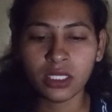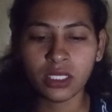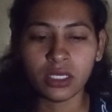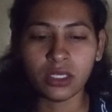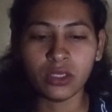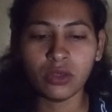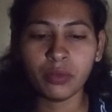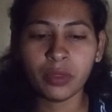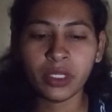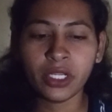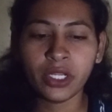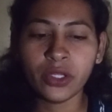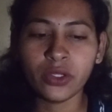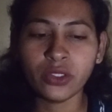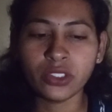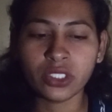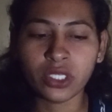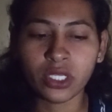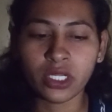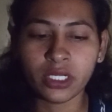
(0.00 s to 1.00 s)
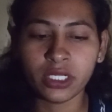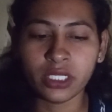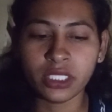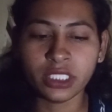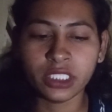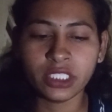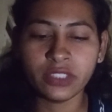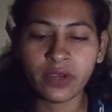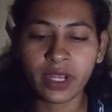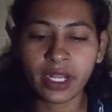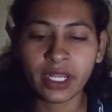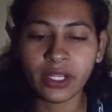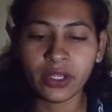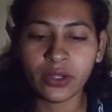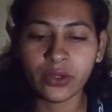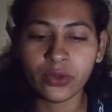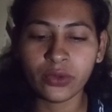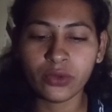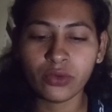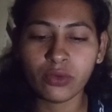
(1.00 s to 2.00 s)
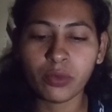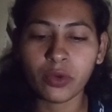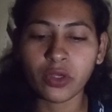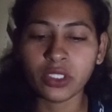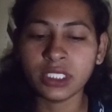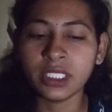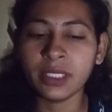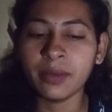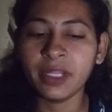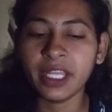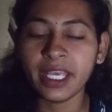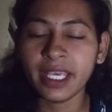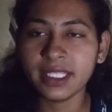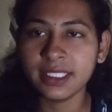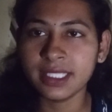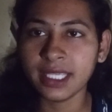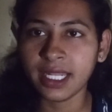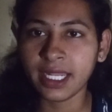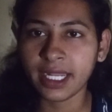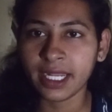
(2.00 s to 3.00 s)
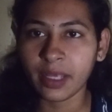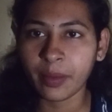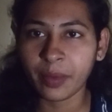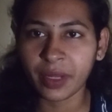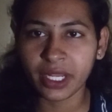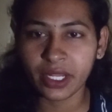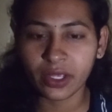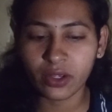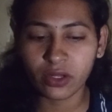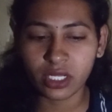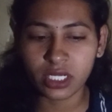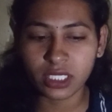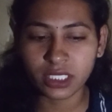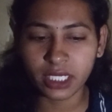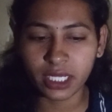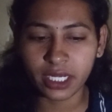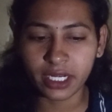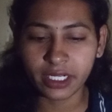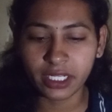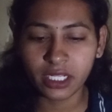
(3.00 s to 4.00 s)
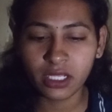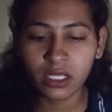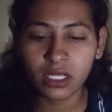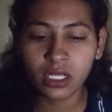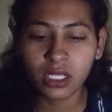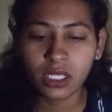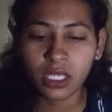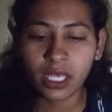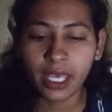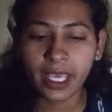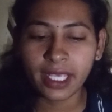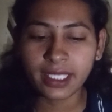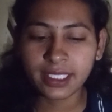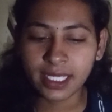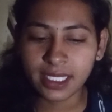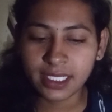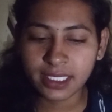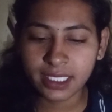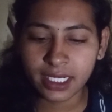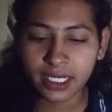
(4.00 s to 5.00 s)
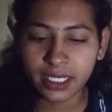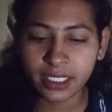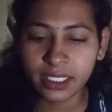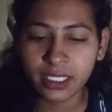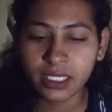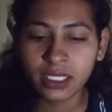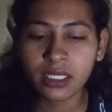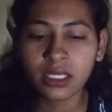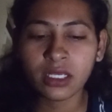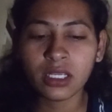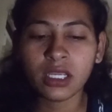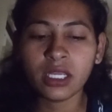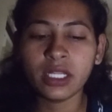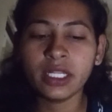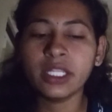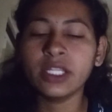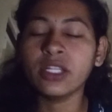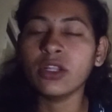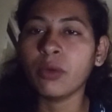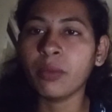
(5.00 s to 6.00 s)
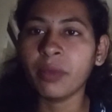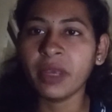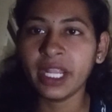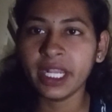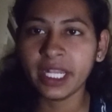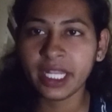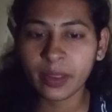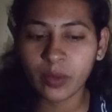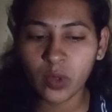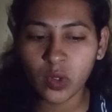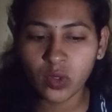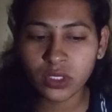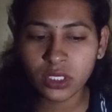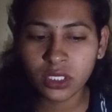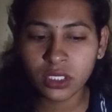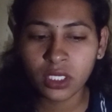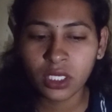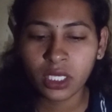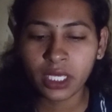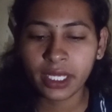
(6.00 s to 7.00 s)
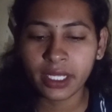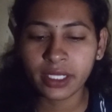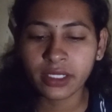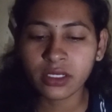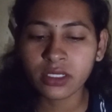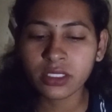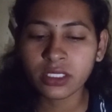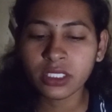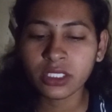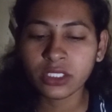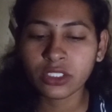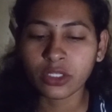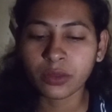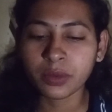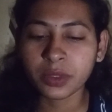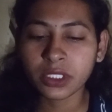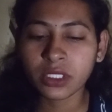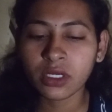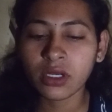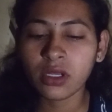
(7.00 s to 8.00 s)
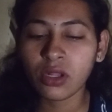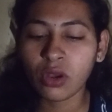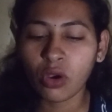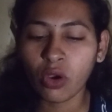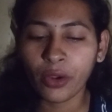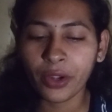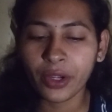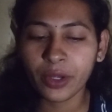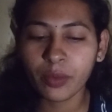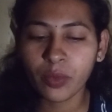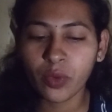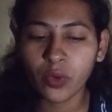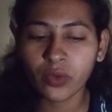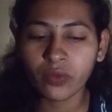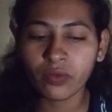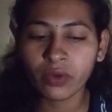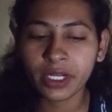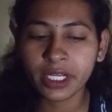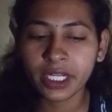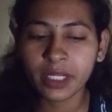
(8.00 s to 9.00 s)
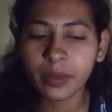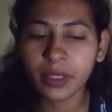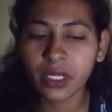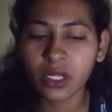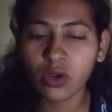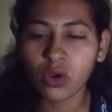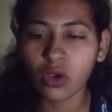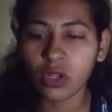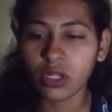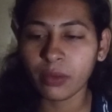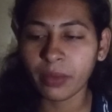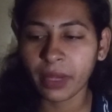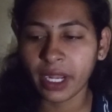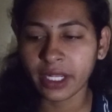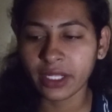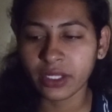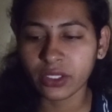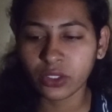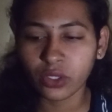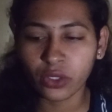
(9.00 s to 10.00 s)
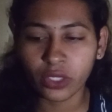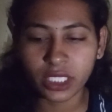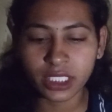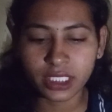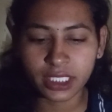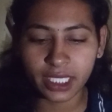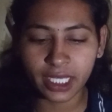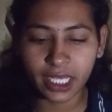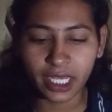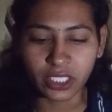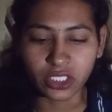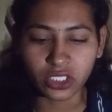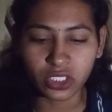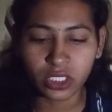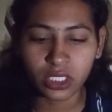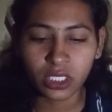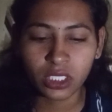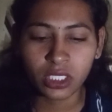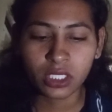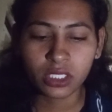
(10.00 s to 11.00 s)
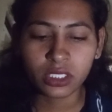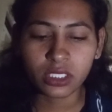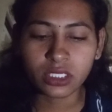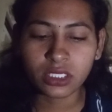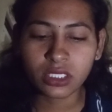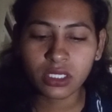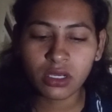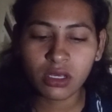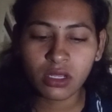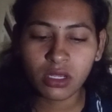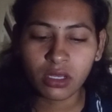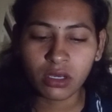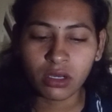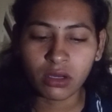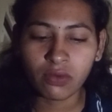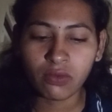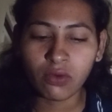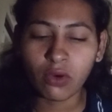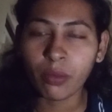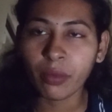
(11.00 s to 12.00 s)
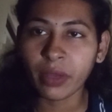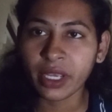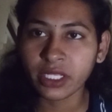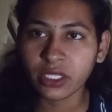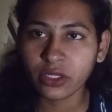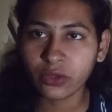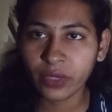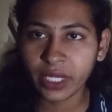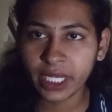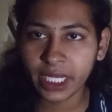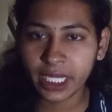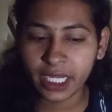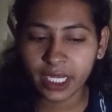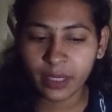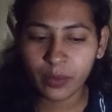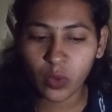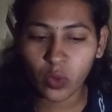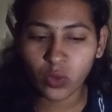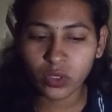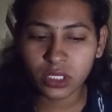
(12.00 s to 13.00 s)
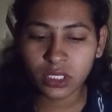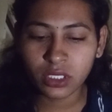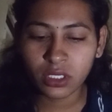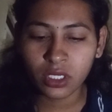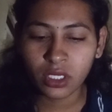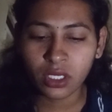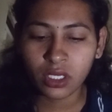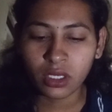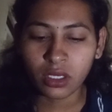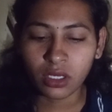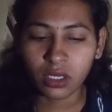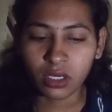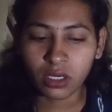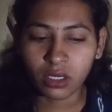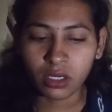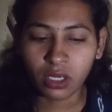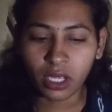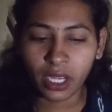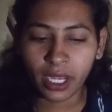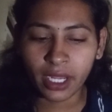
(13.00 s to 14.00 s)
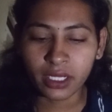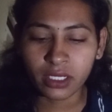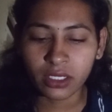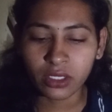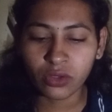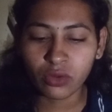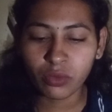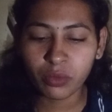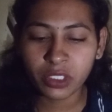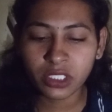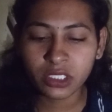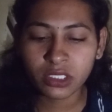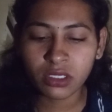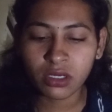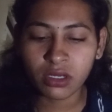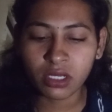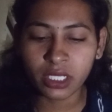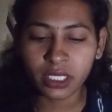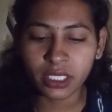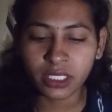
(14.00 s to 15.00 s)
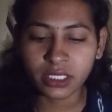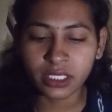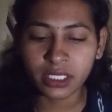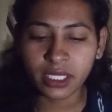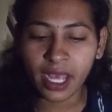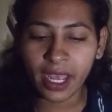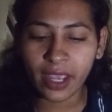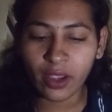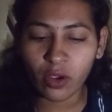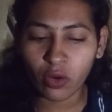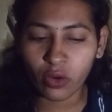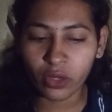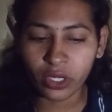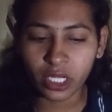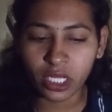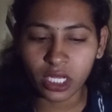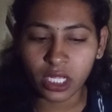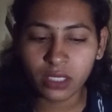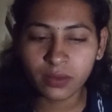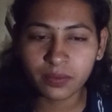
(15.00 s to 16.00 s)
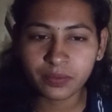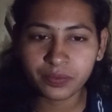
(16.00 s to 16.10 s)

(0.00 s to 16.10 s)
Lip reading: endoskeleton is divided into two parts, namely axial and appendicular skeleton. Axial skeleton contains of 80 bones. It consists of skull, hyoid bone, vertebral column, and the thoracic cage. The skull formed by the 28 bones, and the human skull is a dicondylar,